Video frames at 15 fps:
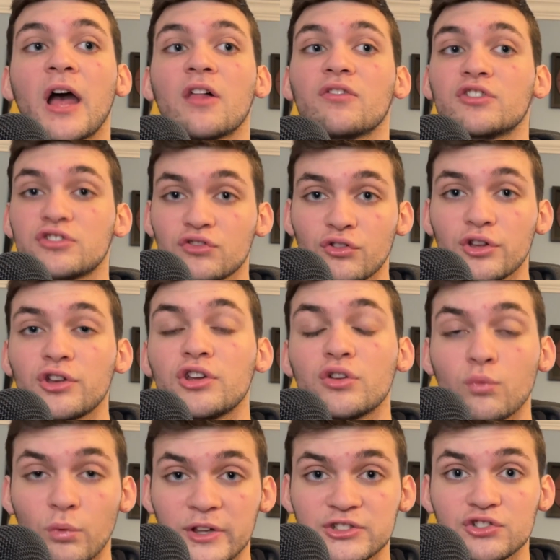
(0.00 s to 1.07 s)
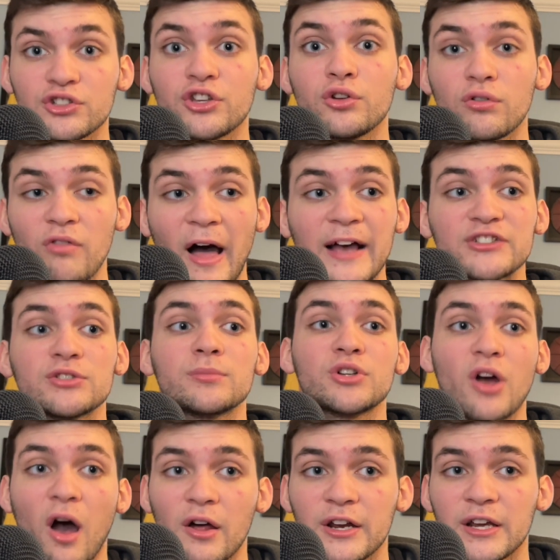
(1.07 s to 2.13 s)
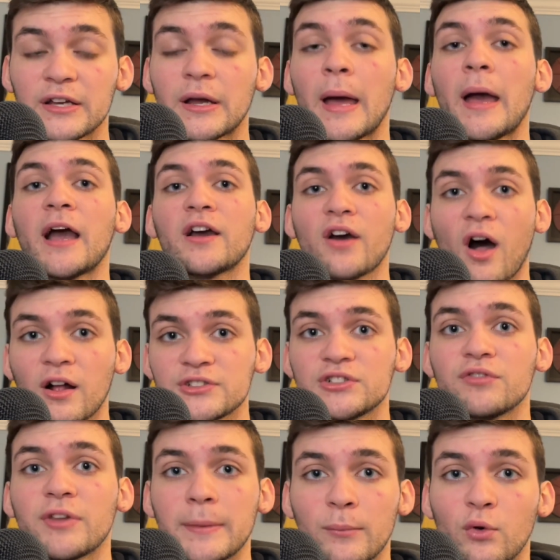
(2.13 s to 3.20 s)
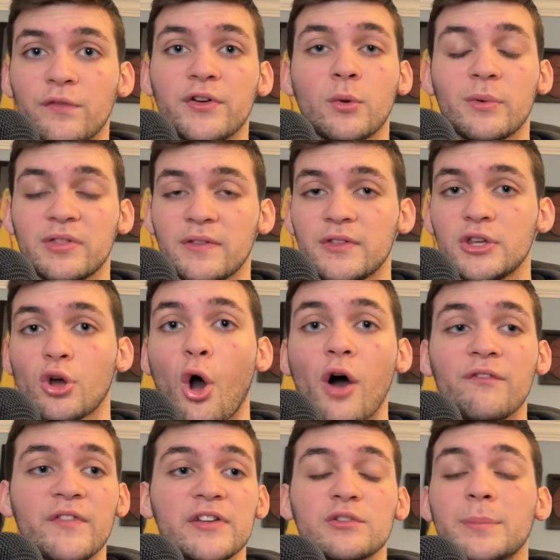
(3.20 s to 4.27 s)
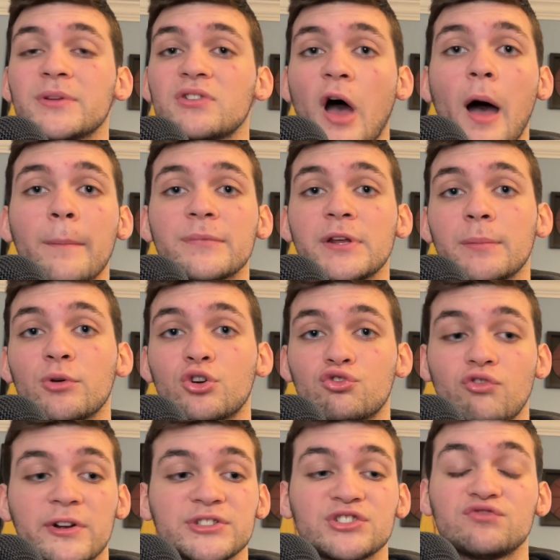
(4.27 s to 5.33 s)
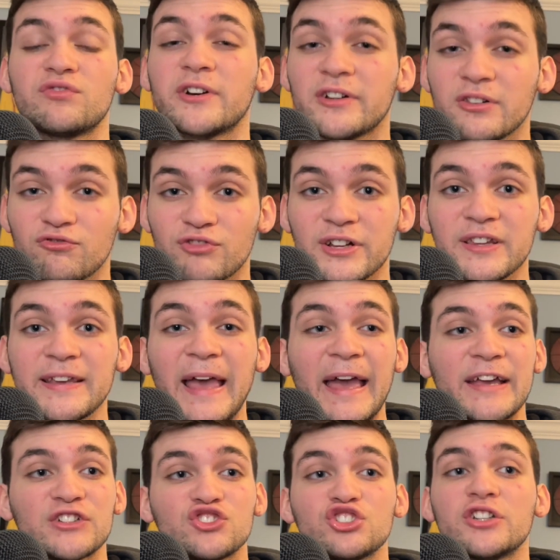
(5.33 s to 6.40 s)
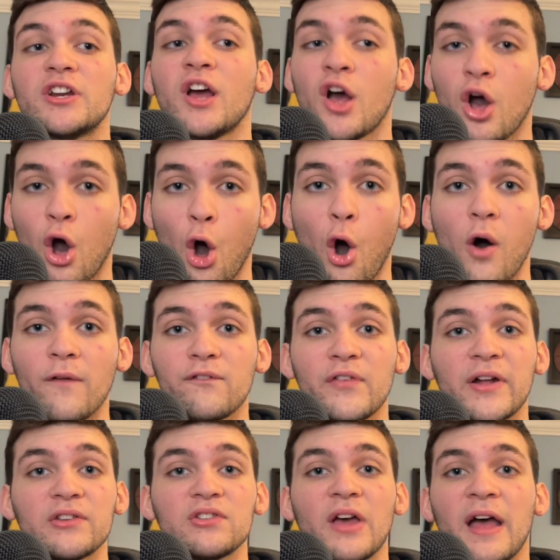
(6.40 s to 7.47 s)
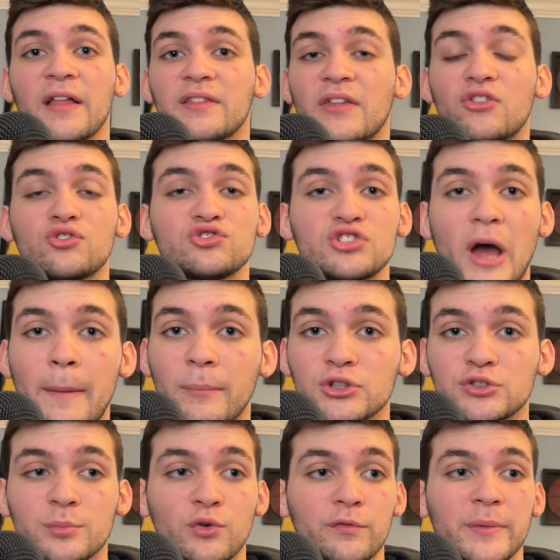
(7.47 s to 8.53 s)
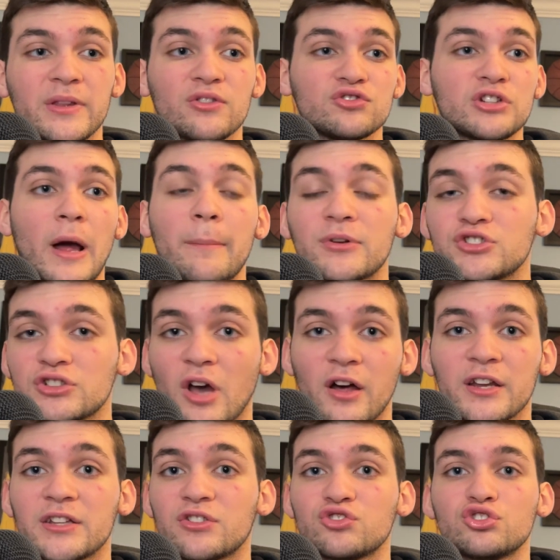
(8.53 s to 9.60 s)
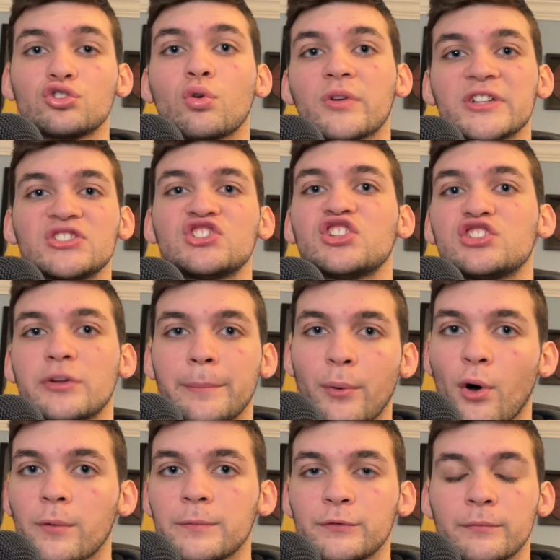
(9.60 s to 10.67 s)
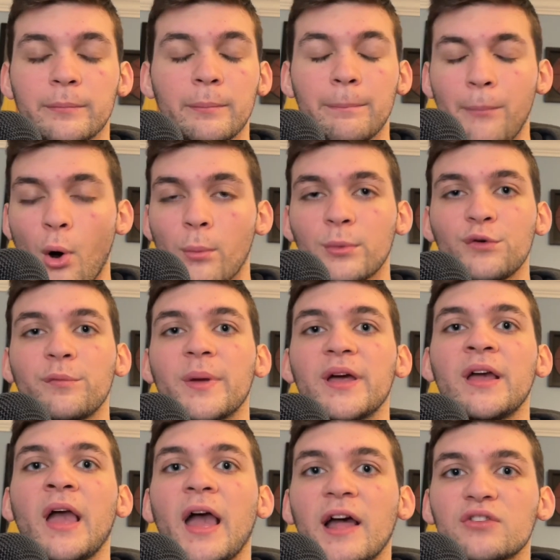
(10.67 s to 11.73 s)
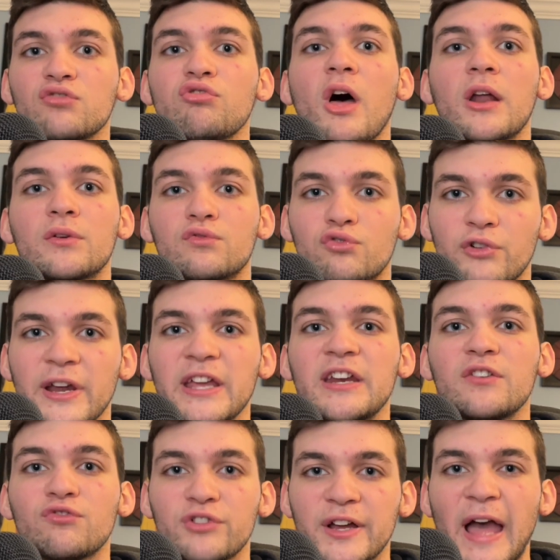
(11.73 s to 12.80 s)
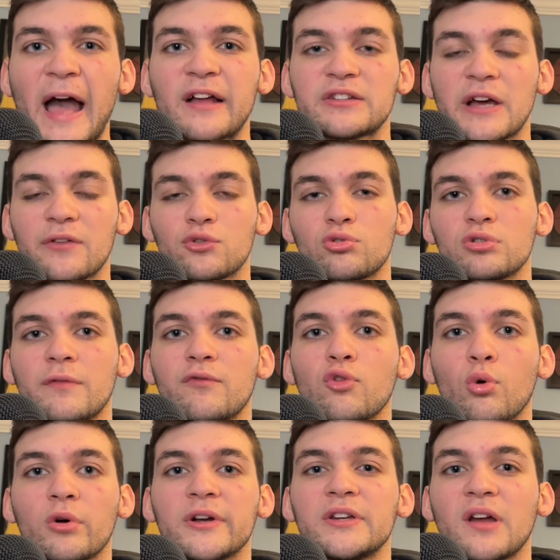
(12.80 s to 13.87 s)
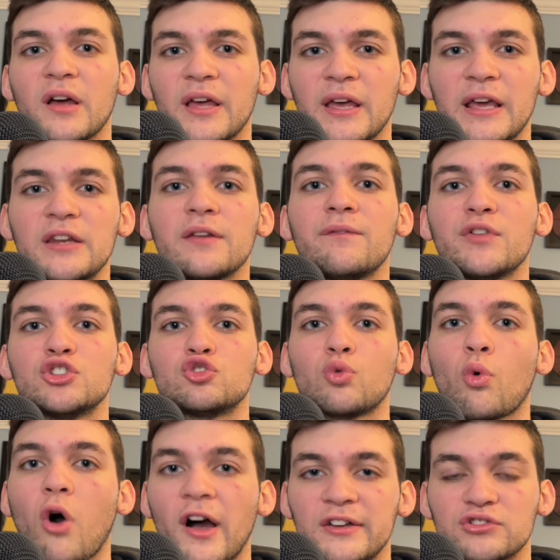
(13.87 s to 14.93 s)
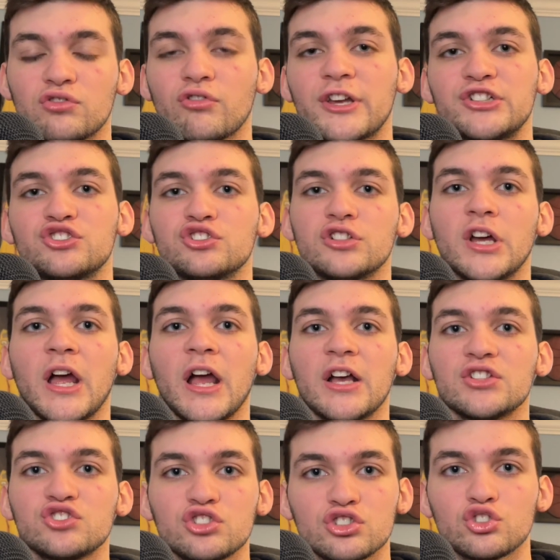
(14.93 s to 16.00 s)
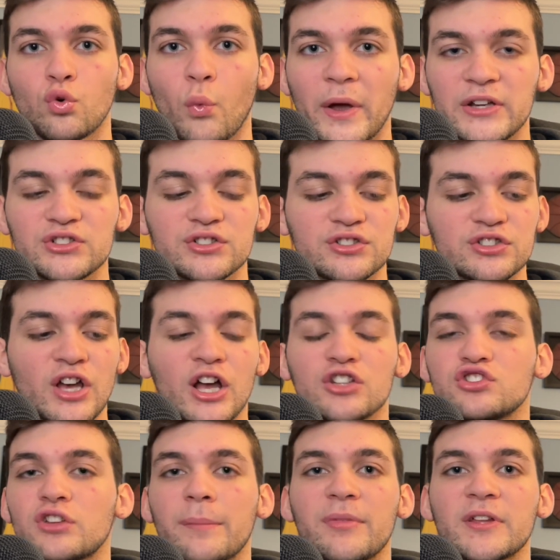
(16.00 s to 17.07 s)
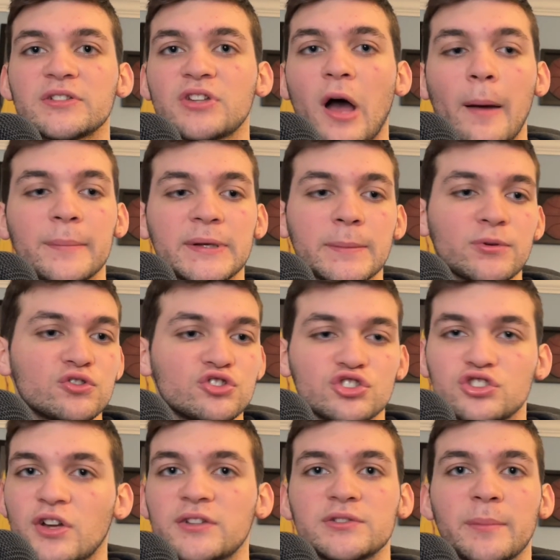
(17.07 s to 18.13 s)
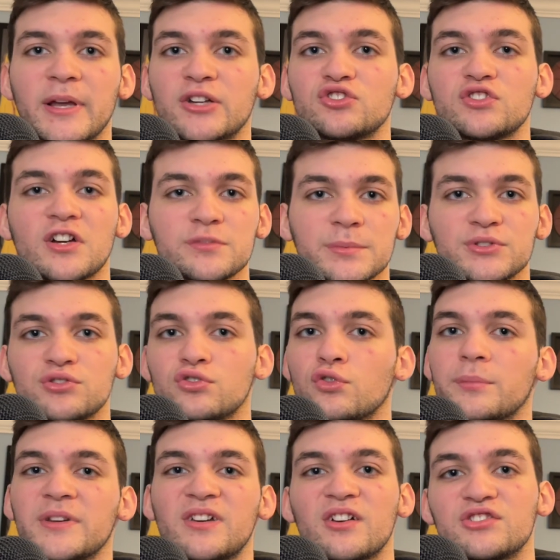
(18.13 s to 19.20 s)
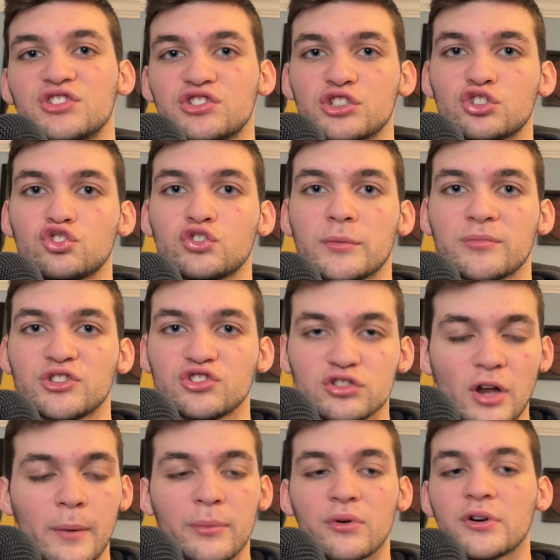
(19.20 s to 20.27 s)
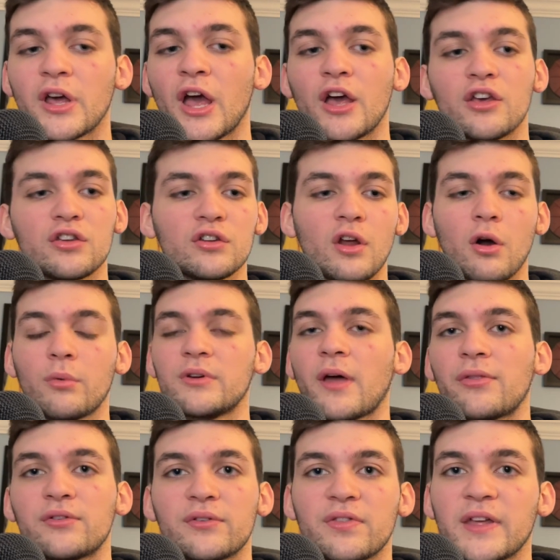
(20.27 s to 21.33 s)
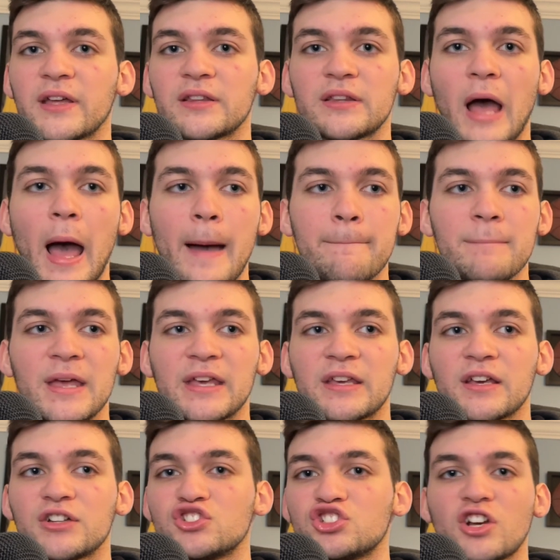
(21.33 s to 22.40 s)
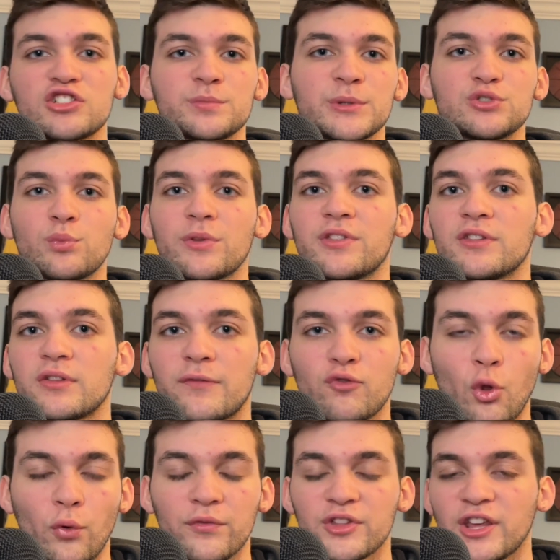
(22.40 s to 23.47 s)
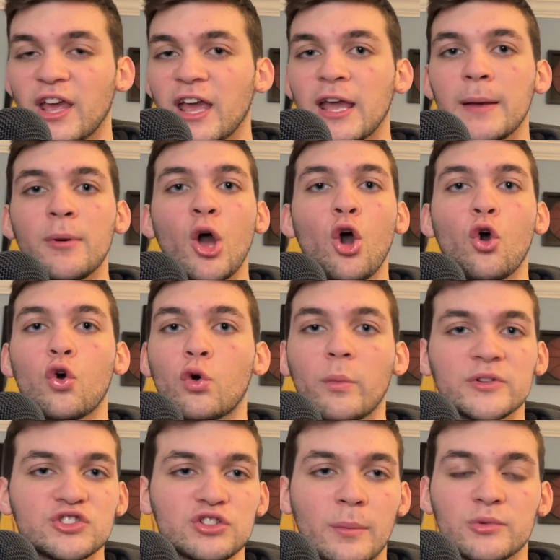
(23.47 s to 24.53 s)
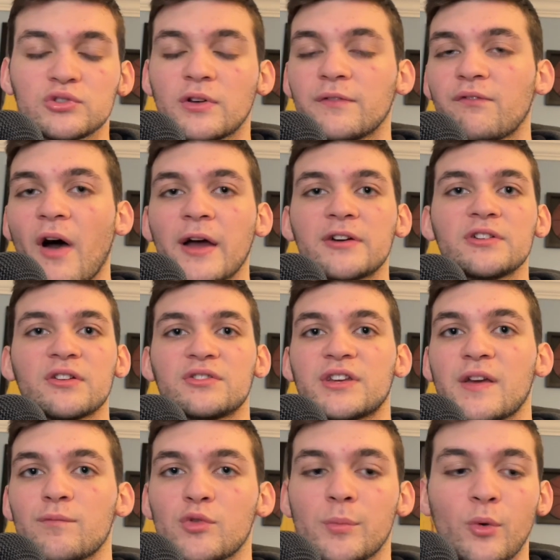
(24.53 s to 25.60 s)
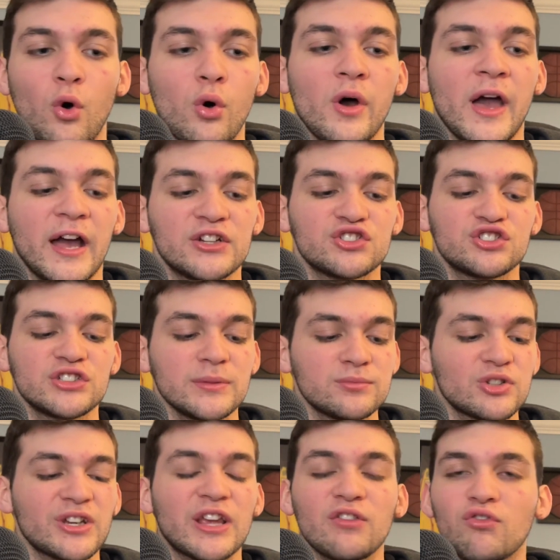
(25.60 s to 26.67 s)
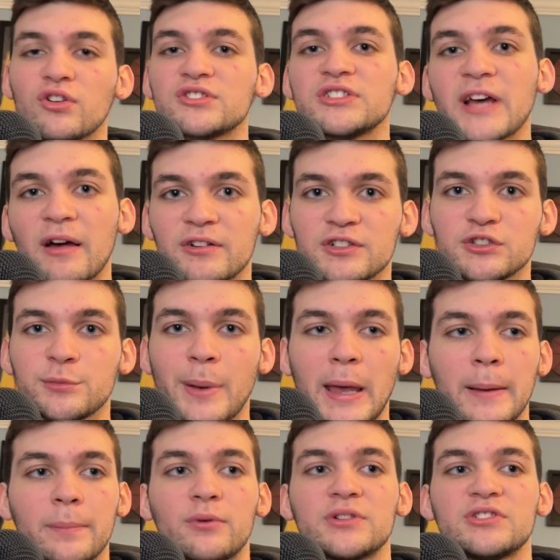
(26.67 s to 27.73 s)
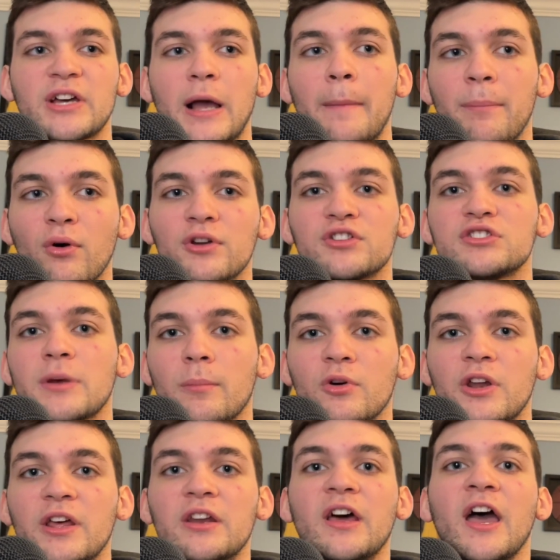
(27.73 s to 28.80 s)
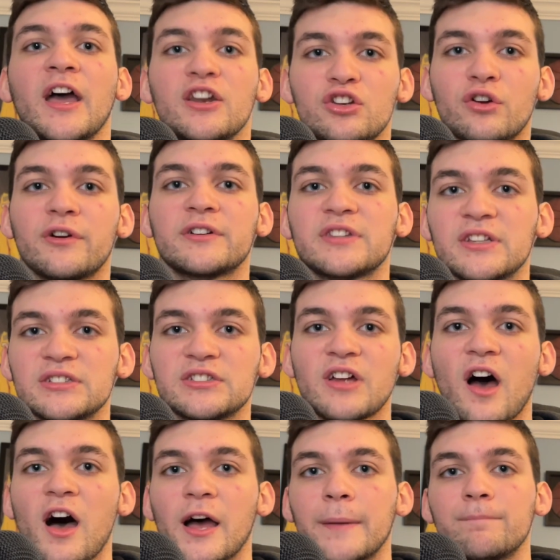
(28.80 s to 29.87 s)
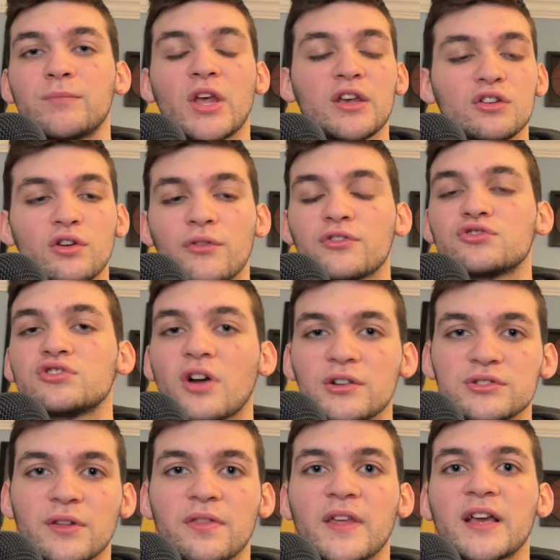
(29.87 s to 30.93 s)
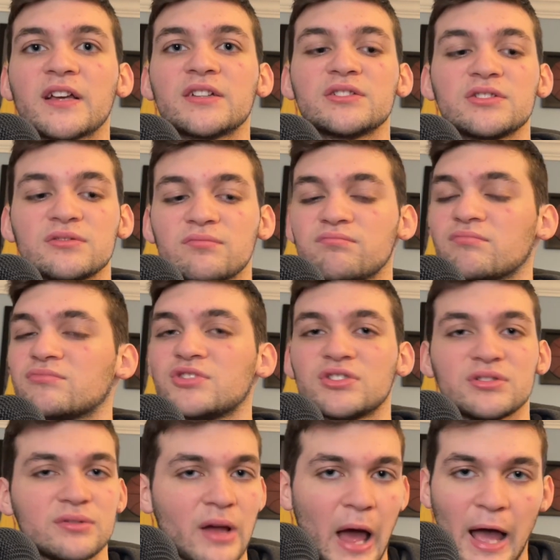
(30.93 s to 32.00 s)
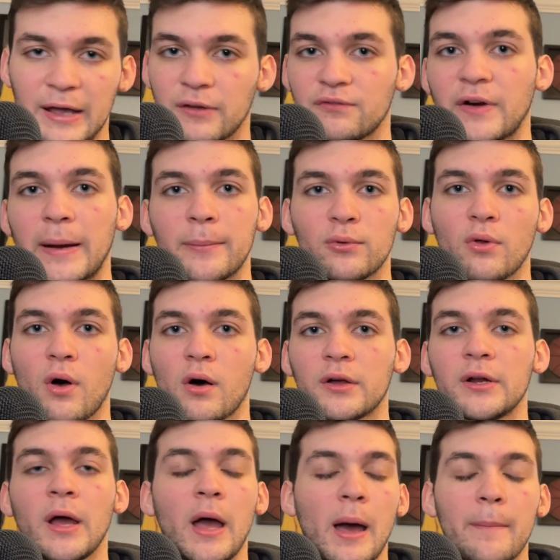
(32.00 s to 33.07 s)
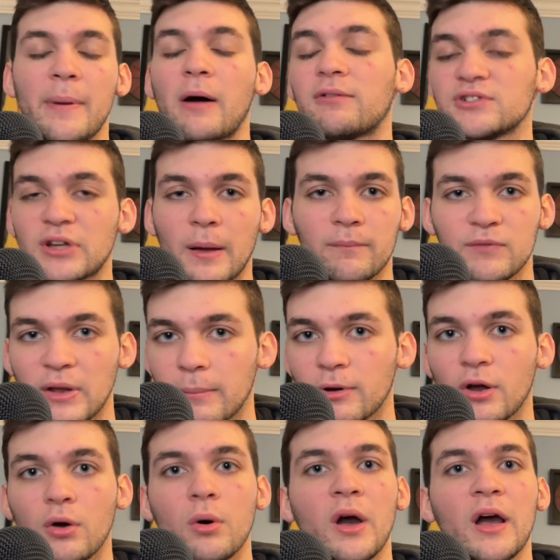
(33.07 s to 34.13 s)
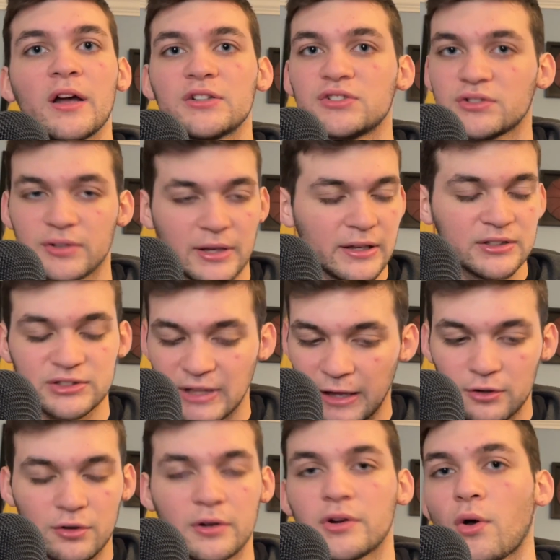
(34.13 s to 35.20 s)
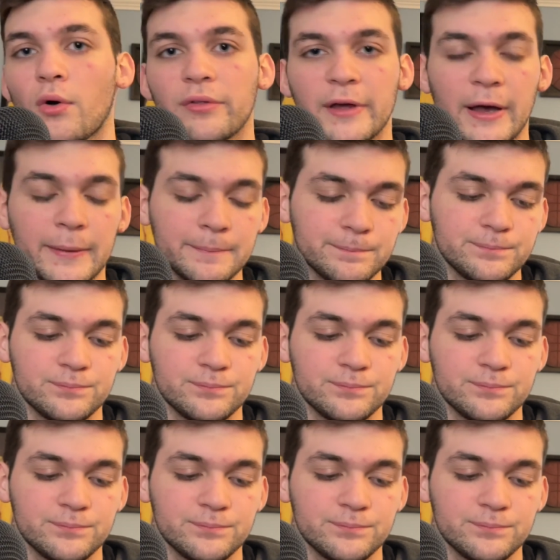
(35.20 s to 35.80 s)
Let's utilize him cutting, constantly moving within the offense, but Tom Thibodeau runs this really ancient offense that there's not much movement, there's not much cutting, there's no consistent ball movement. It's a lot of read and react out there on the floor in individual isolation situations, something Tom Thibodeau just doesn't make adjustments to because he's extremely stubborn. You know, another thing, not making adjustments within the flow of the game, or when someone's on fire, he doesn't give him the ball. It just seems like he looks down at his paper, he's like, I'm putting someone in during this time. You know, there's tons of things, just I can ramble on about with Tom Thibodeau, just like etc. and all that.